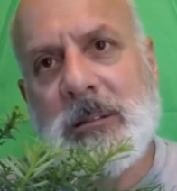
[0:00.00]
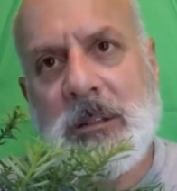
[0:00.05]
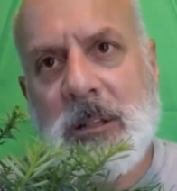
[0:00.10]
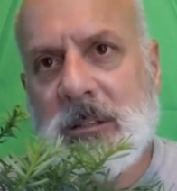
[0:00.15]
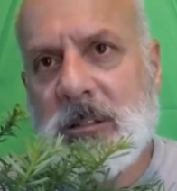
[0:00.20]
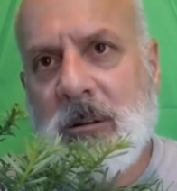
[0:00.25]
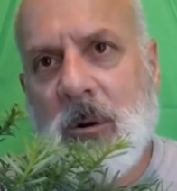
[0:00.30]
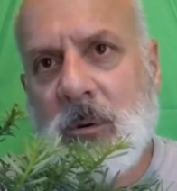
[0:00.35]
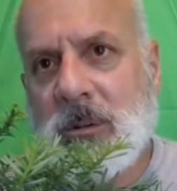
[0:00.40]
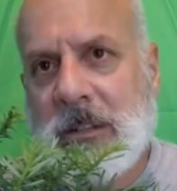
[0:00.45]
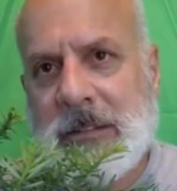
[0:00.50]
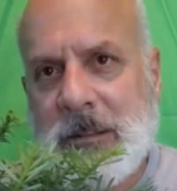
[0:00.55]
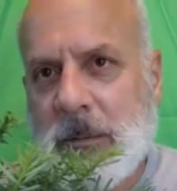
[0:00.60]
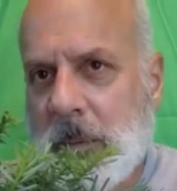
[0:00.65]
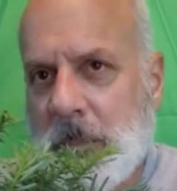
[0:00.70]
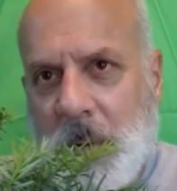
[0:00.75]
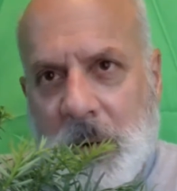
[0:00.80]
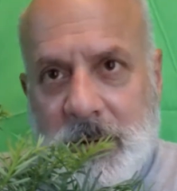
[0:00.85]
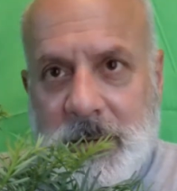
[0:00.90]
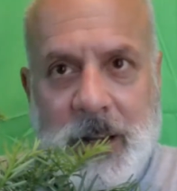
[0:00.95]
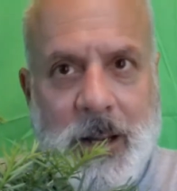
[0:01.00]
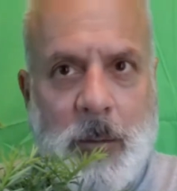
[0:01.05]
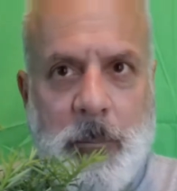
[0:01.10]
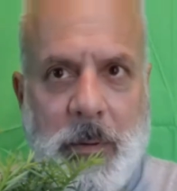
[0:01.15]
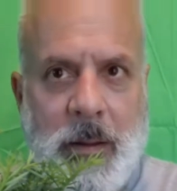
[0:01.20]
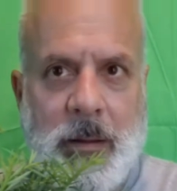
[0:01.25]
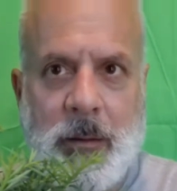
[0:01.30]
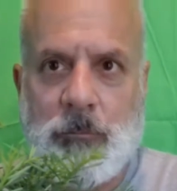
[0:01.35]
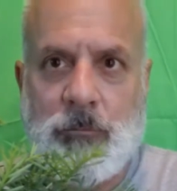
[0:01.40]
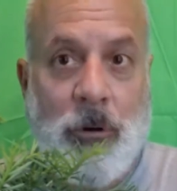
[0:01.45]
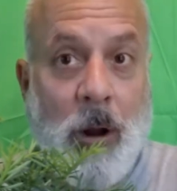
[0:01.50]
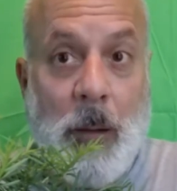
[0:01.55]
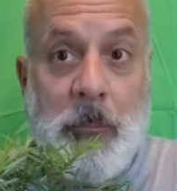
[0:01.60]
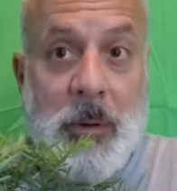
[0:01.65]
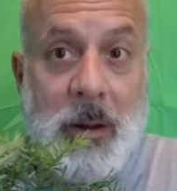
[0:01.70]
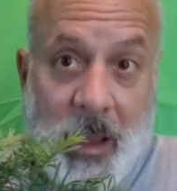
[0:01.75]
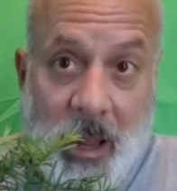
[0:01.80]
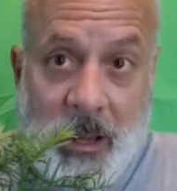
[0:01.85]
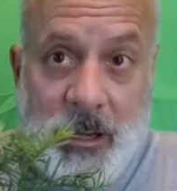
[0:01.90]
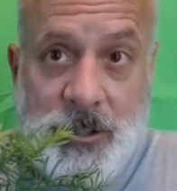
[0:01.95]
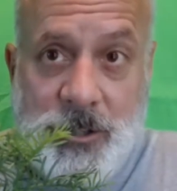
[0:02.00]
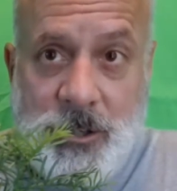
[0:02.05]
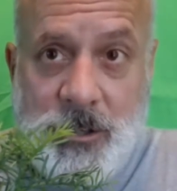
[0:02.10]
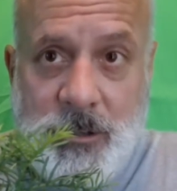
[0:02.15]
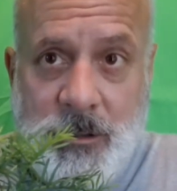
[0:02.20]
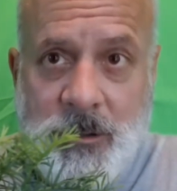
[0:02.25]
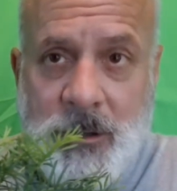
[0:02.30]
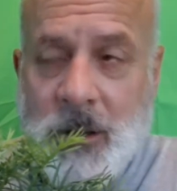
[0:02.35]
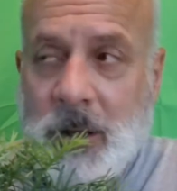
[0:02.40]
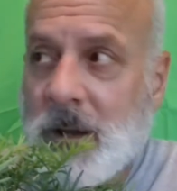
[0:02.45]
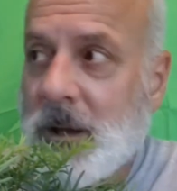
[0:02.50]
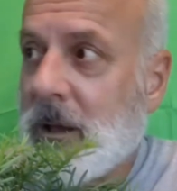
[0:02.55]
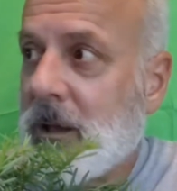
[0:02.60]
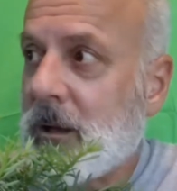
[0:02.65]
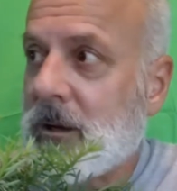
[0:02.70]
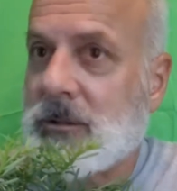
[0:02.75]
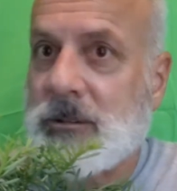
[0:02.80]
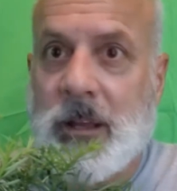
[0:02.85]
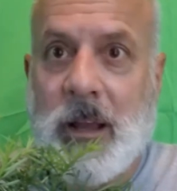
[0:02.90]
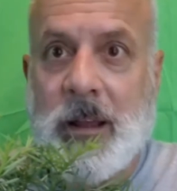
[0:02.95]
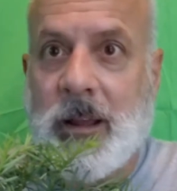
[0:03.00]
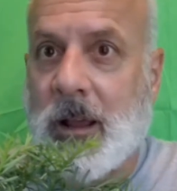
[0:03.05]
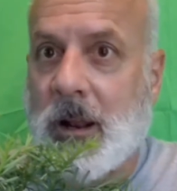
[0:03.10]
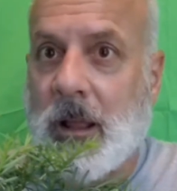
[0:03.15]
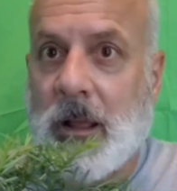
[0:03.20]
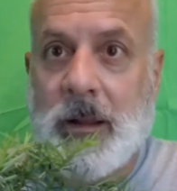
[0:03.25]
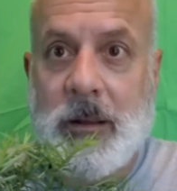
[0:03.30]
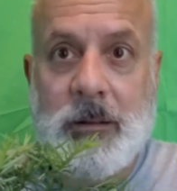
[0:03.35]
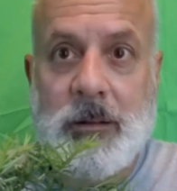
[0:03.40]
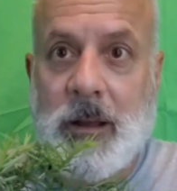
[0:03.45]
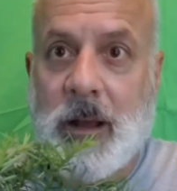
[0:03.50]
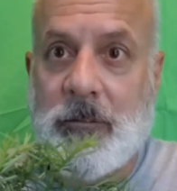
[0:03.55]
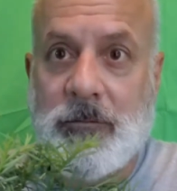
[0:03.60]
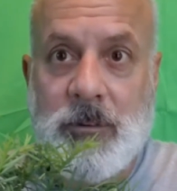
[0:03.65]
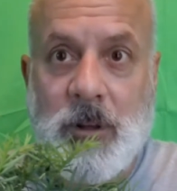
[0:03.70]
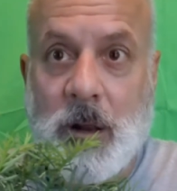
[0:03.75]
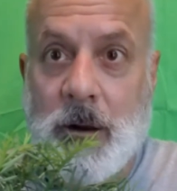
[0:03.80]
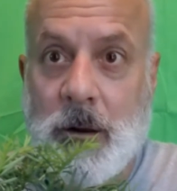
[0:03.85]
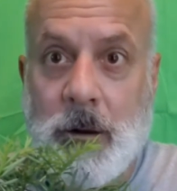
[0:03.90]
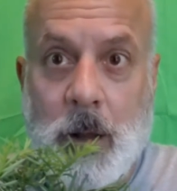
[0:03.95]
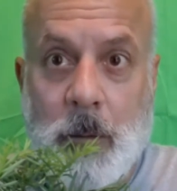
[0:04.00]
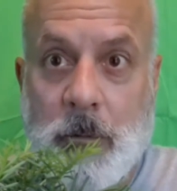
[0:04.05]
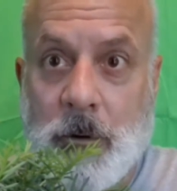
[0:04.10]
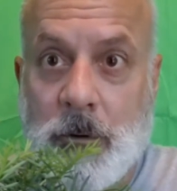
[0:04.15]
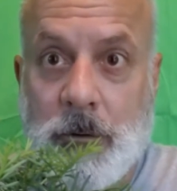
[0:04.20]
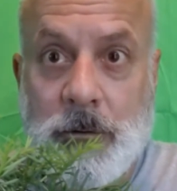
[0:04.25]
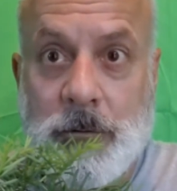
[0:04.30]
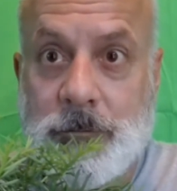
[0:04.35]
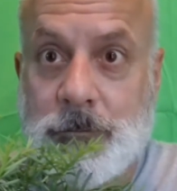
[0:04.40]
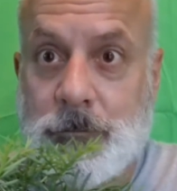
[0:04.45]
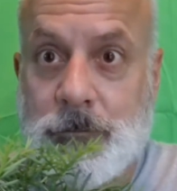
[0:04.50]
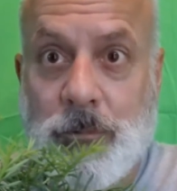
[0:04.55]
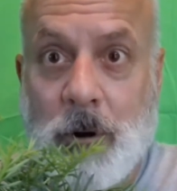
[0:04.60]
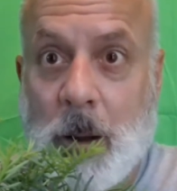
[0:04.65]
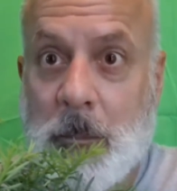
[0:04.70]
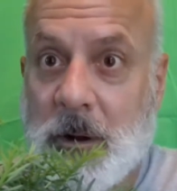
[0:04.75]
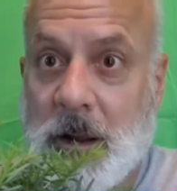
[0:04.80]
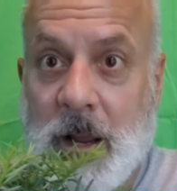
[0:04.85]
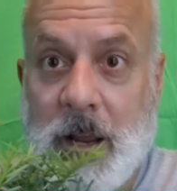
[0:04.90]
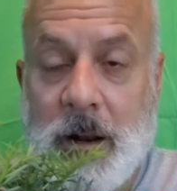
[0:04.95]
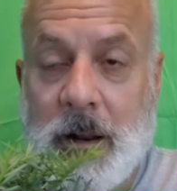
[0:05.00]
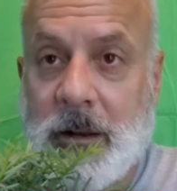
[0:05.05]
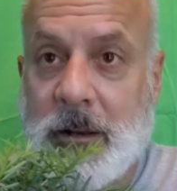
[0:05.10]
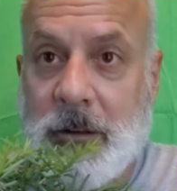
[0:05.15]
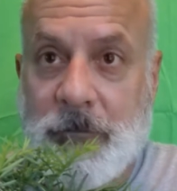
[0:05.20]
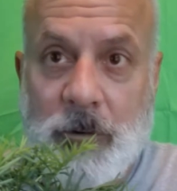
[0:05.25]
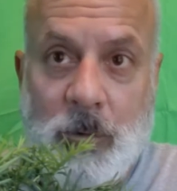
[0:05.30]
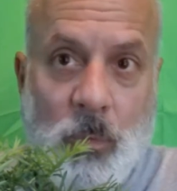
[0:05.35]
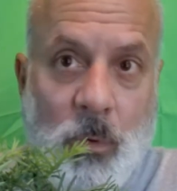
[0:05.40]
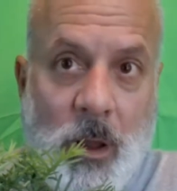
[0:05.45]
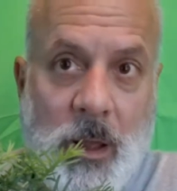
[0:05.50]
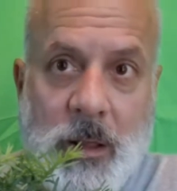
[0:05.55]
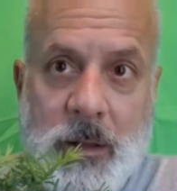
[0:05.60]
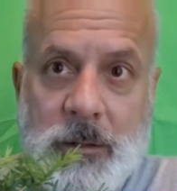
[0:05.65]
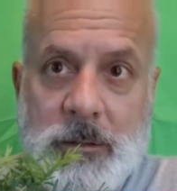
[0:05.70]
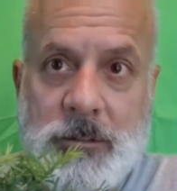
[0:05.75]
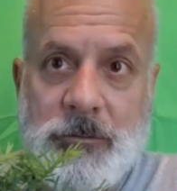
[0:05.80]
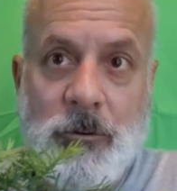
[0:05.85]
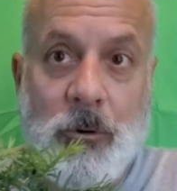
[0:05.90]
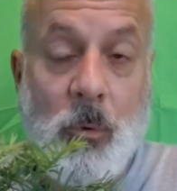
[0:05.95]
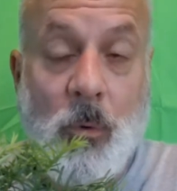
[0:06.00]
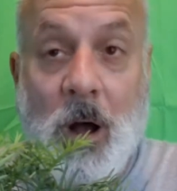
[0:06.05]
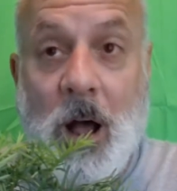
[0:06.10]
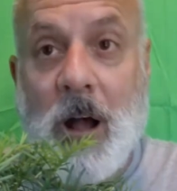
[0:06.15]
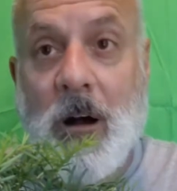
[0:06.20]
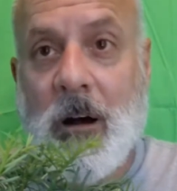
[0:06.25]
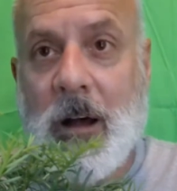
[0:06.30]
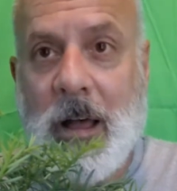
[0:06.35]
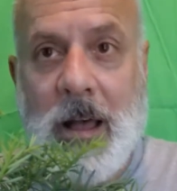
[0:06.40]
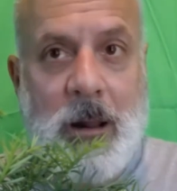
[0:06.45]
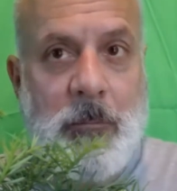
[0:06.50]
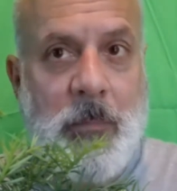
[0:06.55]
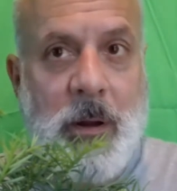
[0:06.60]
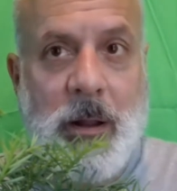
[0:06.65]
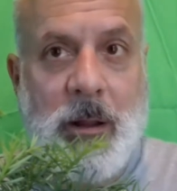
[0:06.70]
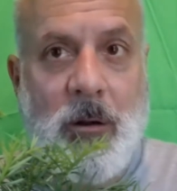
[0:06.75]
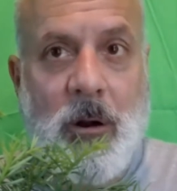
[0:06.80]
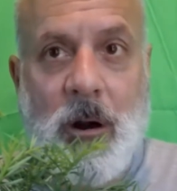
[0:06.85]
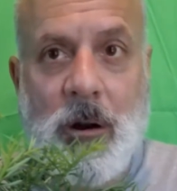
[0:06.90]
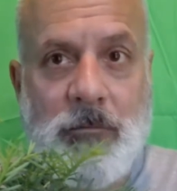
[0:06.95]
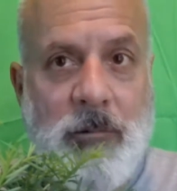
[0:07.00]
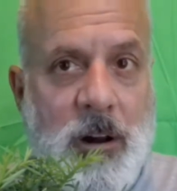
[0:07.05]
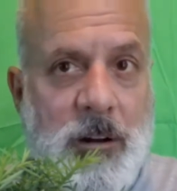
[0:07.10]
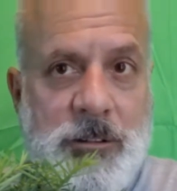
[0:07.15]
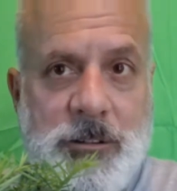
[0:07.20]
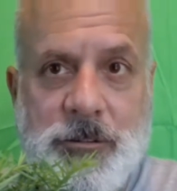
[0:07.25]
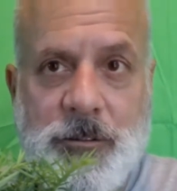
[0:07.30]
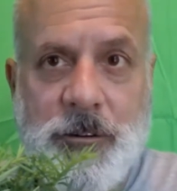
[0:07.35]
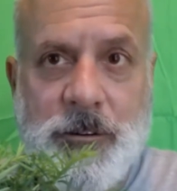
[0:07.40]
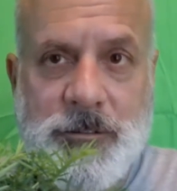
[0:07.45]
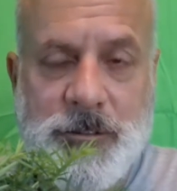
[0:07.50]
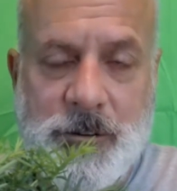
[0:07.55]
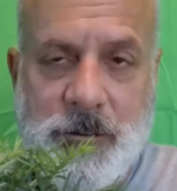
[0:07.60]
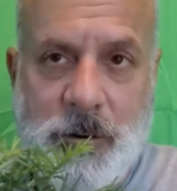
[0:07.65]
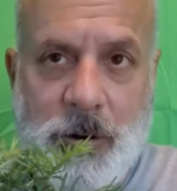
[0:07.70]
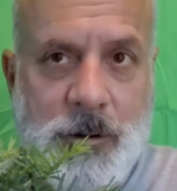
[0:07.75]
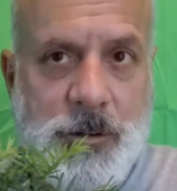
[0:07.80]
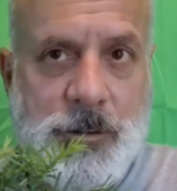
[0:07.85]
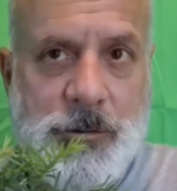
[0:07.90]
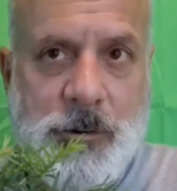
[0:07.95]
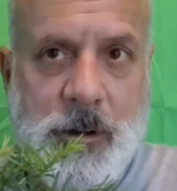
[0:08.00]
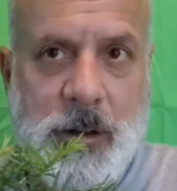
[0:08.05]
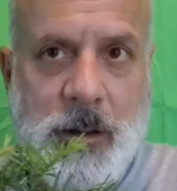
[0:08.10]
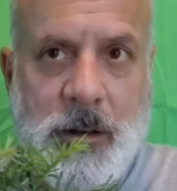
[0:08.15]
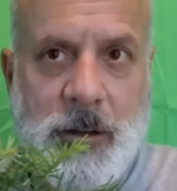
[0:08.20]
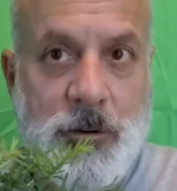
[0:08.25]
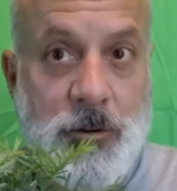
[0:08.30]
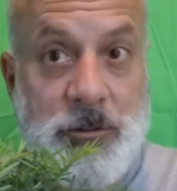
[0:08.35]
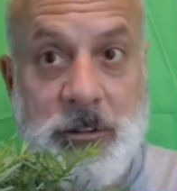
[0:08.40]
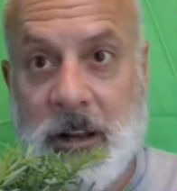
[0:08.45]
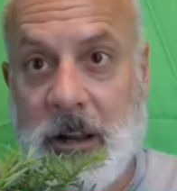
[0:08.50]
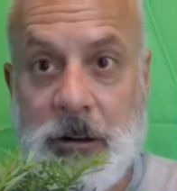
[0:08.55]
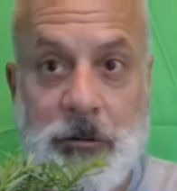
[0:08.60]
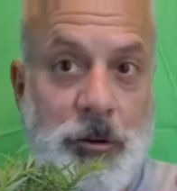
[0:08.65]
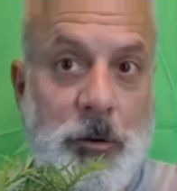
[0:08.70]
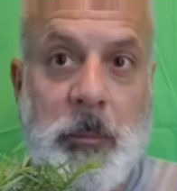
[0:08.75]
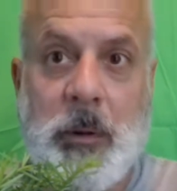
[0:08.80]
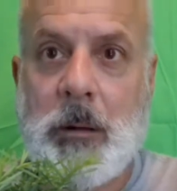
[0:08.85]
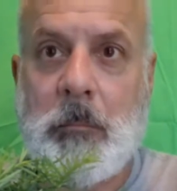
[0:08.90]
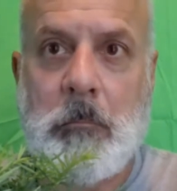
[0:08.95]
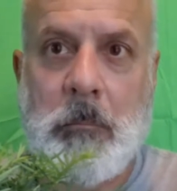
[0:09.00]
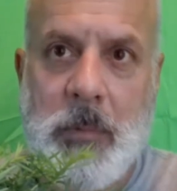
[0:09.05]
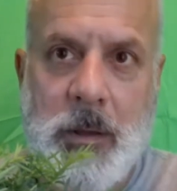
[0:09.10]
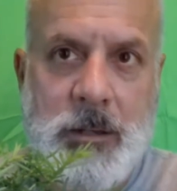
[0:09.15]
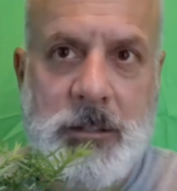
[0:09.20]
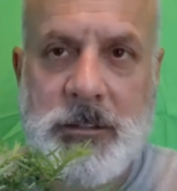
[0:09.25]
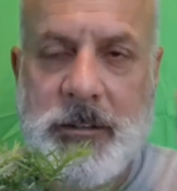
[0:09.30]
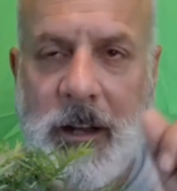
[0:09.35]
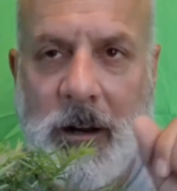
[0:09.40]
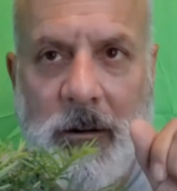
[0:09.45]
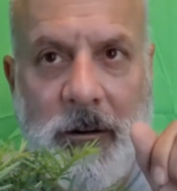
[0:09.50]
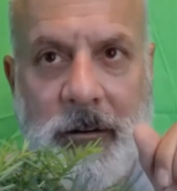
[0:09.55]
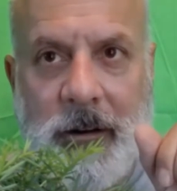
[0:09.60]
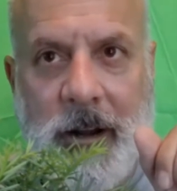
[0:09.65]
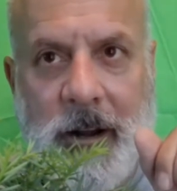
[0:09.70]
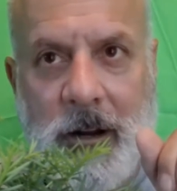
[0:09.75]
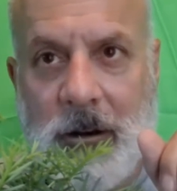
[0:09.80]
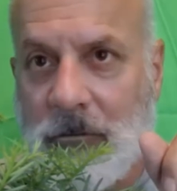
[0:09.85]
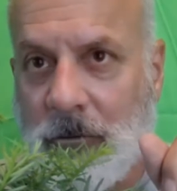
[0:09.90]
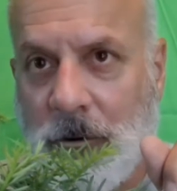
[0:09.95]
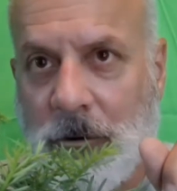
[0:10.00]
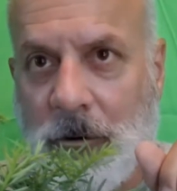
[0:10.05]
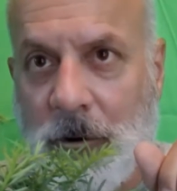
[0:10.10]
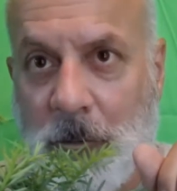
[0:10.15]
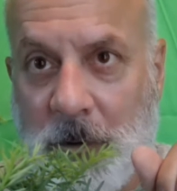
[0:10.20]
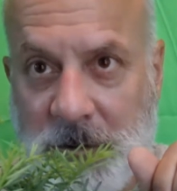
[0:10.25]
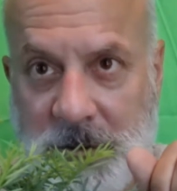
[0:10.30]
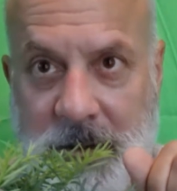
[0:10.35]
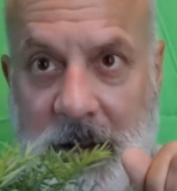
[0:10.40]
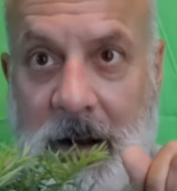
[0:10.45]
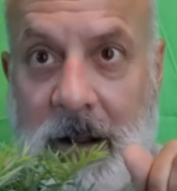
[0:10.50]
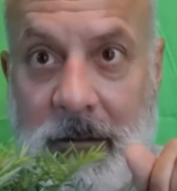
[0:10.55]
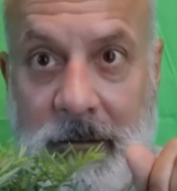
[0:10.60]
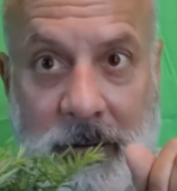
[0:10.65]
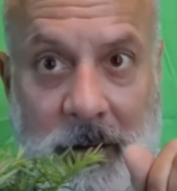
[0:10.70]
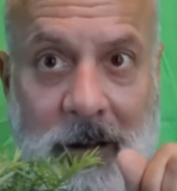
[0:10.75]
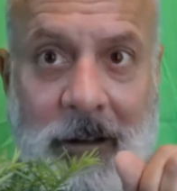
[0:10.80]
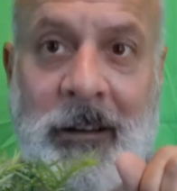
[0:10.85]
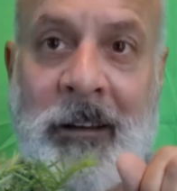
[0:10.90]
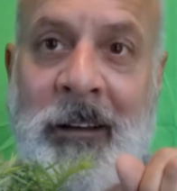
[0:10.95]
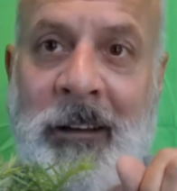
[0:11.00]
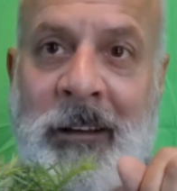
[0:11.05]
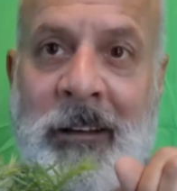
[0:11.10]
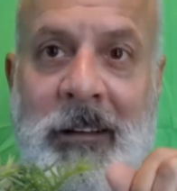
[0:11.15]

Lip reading: It doesn't always have to be bonsai. It could be propagation, because I've done a number of propagating different ways. For a while, I had my yard registered as a nursery, and using intermittent mist, I learned I could root almost anything,